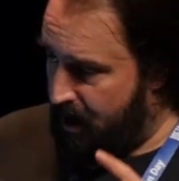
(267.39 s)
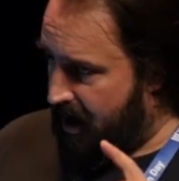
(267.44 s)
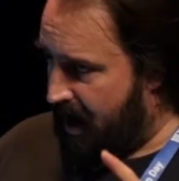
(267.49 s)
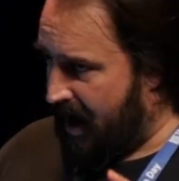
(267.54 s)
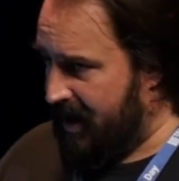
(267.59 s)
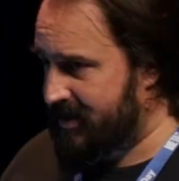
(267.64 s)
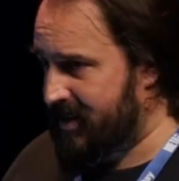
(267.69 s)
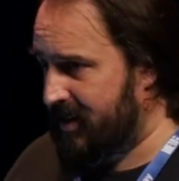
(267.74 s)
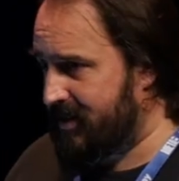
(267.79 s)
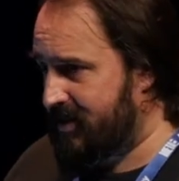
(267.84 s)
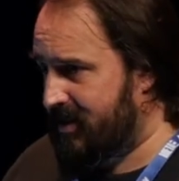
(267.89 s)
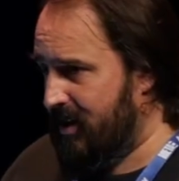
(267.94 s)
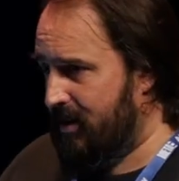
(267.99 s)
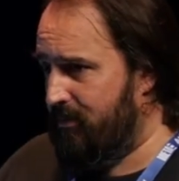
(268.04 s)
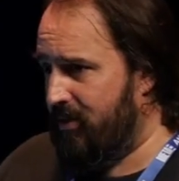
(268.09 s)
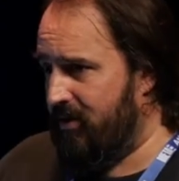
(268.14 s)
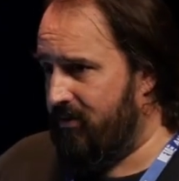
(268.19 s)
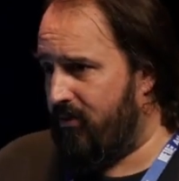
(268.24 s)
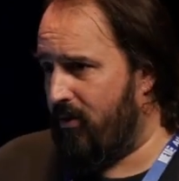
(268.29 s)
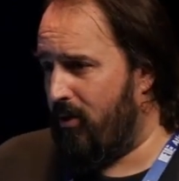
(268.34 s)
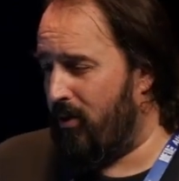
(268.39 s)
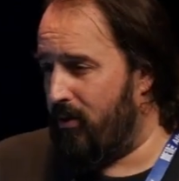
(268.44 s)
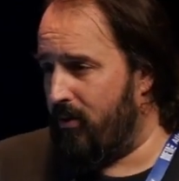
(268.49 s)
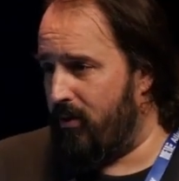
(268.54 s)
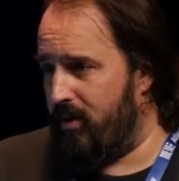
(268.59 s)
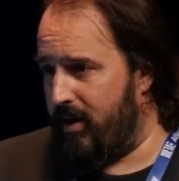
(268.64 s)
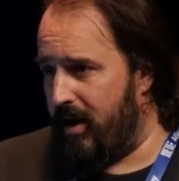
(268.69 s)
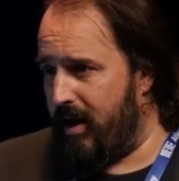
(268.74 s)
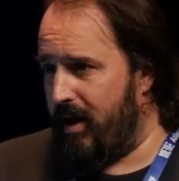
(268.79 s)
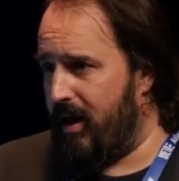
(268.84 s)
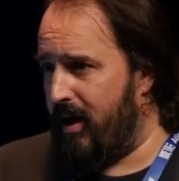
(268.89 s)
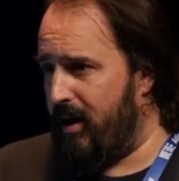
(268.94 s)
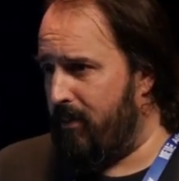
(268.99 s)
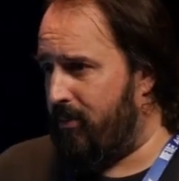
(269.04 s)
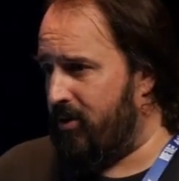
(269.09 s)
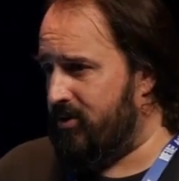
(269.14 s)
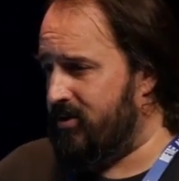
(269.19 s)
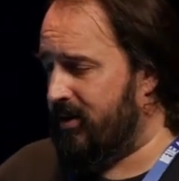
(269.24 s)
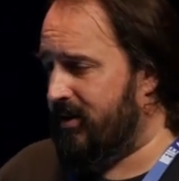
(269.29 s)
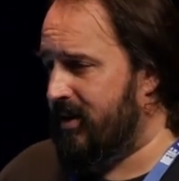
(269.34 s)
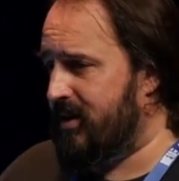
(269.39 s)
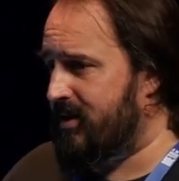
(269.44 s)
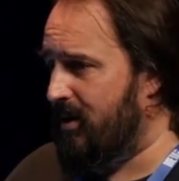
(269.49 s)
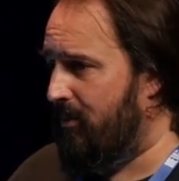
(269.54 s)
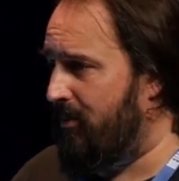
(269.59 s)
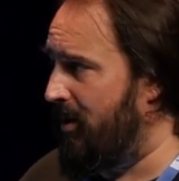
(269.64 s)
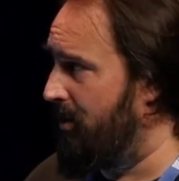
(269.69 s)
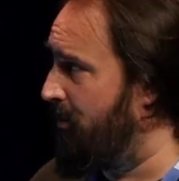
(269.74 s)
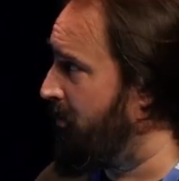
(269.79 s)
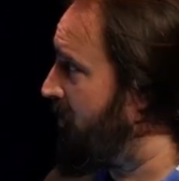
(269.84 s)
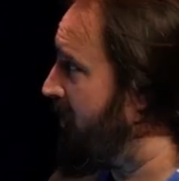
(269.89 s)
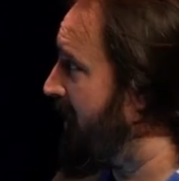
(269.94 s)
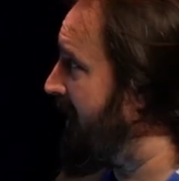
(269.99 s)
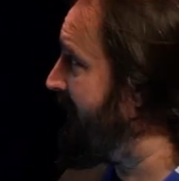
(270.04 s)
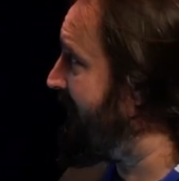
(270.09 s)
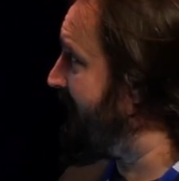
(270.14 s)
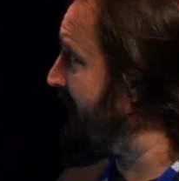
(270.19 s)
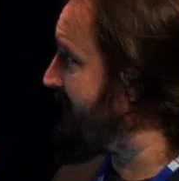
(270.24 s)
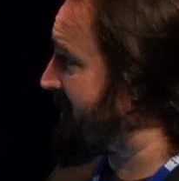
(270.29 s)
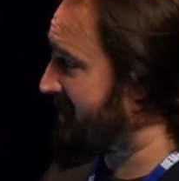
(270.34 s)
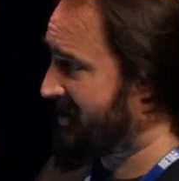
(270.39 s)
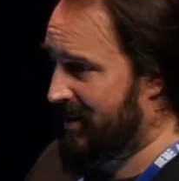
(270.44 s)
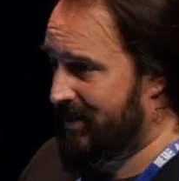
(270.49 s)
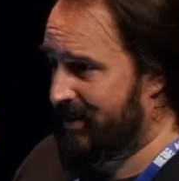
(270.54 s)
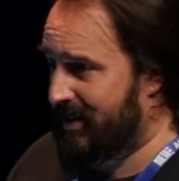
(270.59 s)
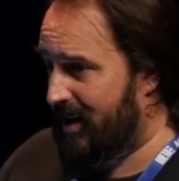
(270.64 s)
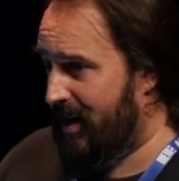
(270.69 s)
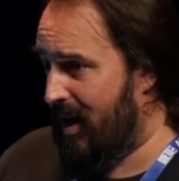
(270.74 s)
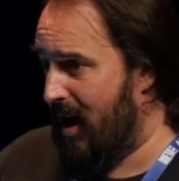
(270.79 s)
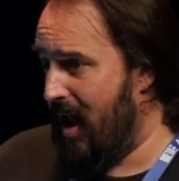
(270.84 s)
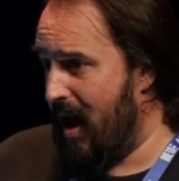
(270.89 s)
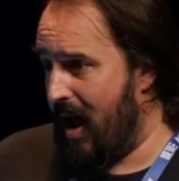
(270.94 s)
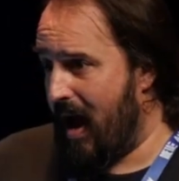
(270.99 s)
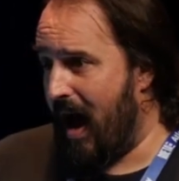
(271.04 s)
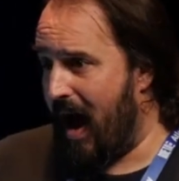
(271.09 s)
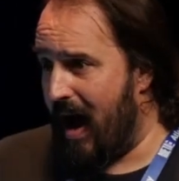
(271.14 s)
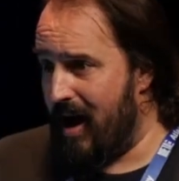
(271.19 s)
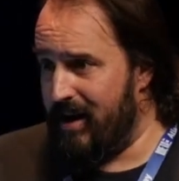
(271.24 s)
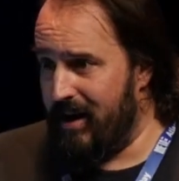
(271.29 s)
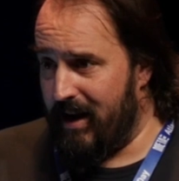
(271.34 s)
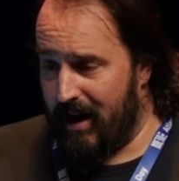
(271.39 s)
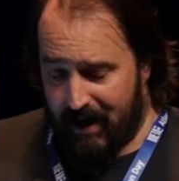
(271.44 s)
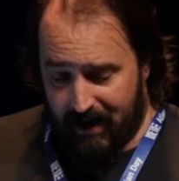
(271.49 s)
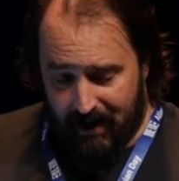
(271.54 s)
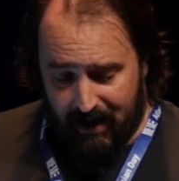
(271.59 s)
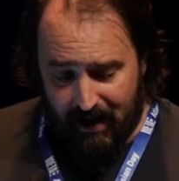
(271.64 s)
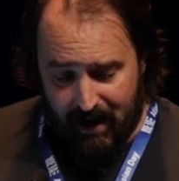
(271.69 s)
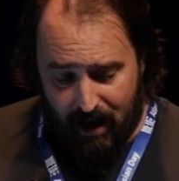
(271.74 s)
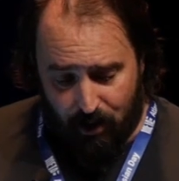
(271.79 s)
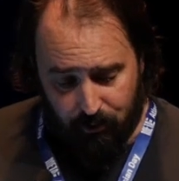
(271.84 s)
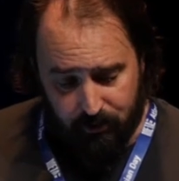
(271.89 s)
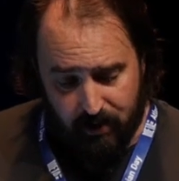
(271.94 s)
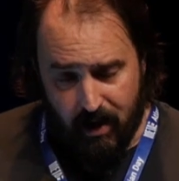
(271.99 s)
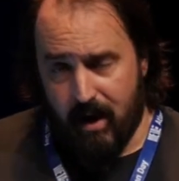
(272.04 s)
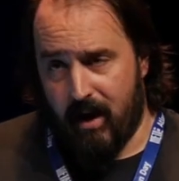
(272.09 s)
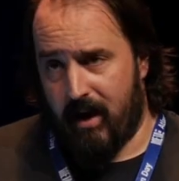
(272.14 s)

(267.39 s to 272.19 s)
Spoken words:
As I said before, Projectrak is available in data center and in cloud.